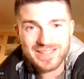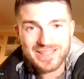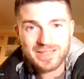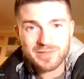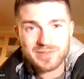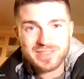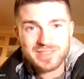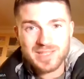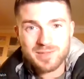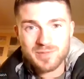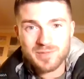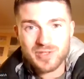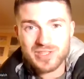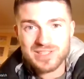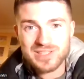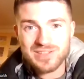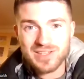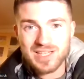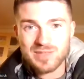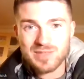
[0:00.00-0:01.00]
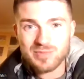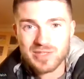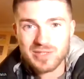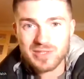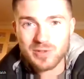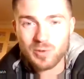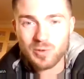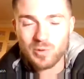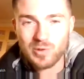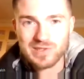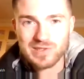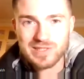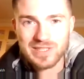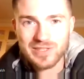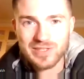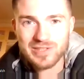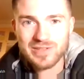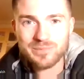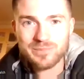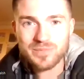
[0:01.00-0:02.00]
I have to say I'm nearly dying with a cold
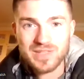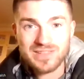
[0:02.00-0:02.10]
here.